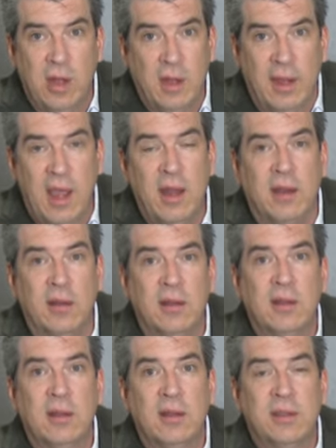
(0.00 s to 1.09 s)
again,
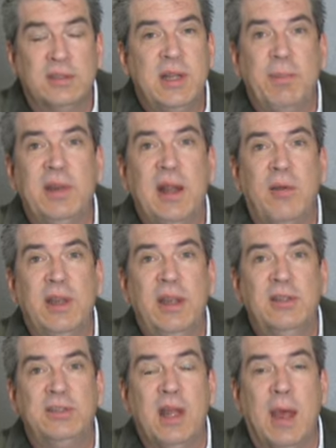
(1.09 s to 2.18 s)
stepping down
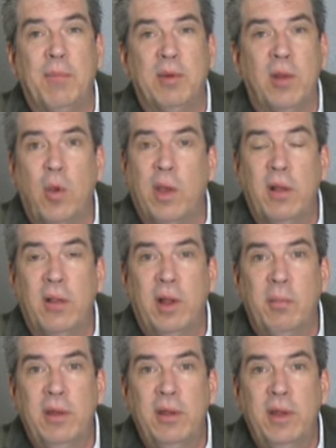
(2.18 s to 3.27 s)
each step and going a little
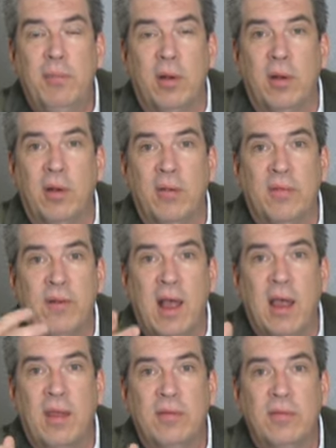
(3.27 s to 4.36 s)
bit deeper.
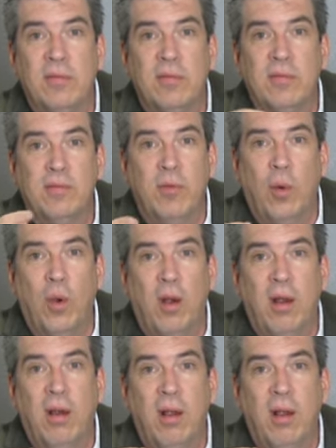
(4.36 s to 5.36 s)
5, 4,